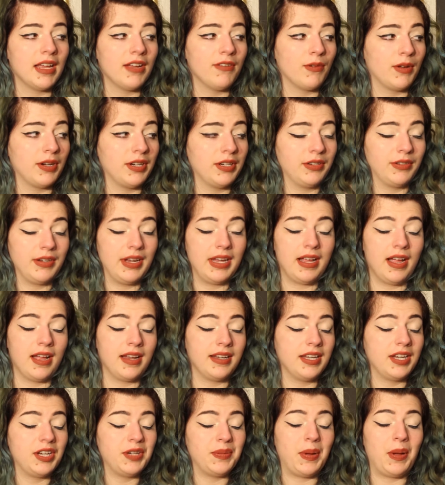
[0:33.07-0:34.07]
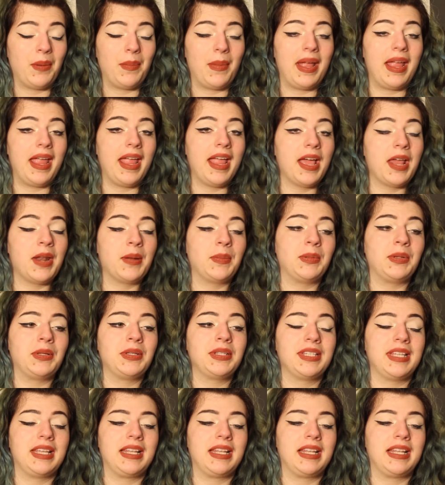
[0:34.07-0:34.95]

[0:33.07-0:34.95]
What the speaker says: I wanted to create content about my animals,